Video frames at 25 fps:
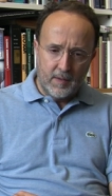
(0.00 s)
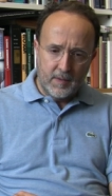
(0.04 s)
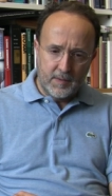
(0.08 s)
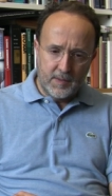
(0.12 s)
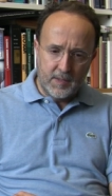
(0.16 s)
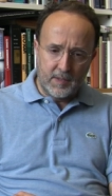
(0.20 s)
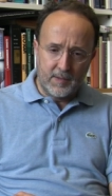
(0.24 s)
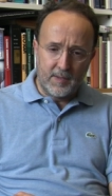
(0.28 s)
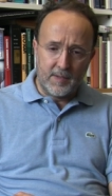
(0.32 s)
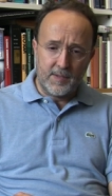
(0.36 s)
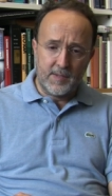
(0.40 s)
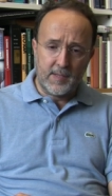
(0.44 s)

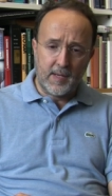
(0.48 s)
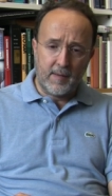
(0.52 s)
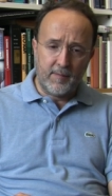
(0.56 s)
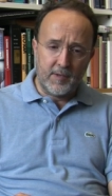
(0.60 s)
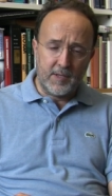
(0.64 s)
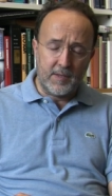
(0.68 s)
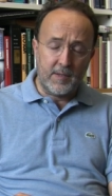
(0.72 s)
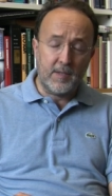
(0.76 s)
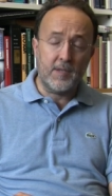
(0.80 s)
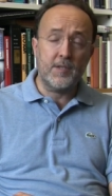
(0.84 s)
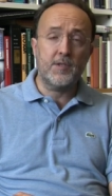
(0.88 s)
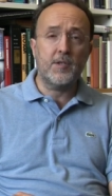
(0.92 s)

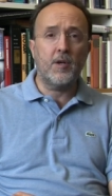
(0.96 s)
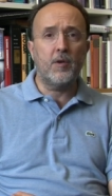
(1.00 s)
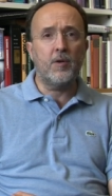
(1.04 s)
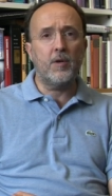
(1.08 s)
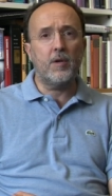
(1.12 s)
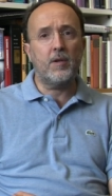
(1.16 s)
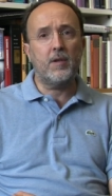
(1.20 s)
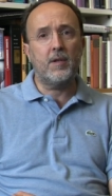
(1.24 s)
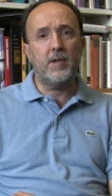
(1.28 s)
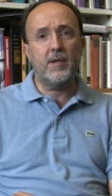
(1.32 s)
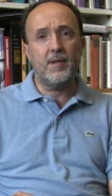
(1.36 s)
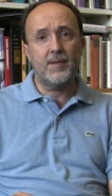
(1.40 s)
1670s,
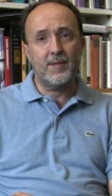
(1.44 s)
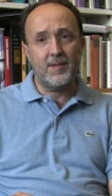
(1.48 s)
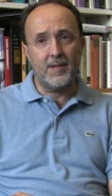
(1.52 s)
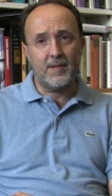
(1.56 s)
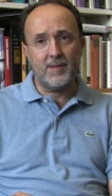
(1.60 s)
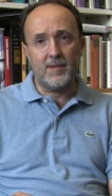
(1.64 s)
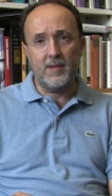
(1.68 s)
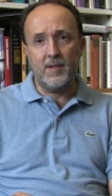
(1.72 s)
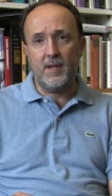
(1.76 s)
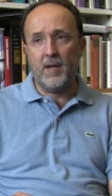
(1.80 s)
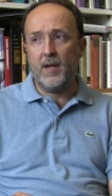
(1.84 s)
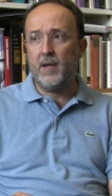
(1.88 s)
early
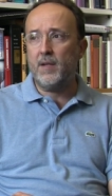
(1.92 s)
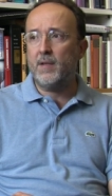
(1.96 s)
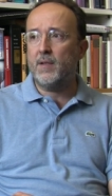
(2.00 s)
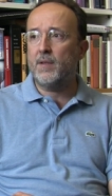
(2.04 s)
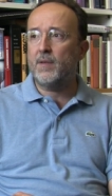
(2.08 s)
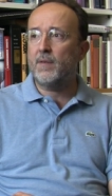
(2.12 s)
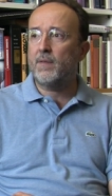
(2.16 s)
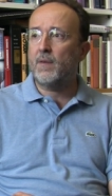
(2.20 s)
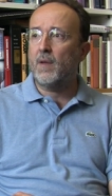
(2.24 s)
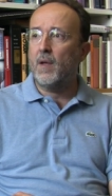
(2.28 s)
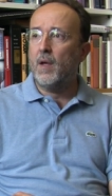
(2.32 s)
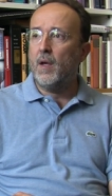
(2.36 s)

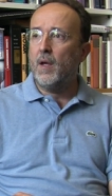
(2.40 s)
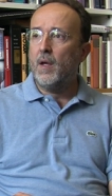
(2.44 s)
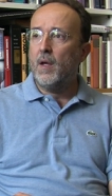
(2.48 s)
1680s,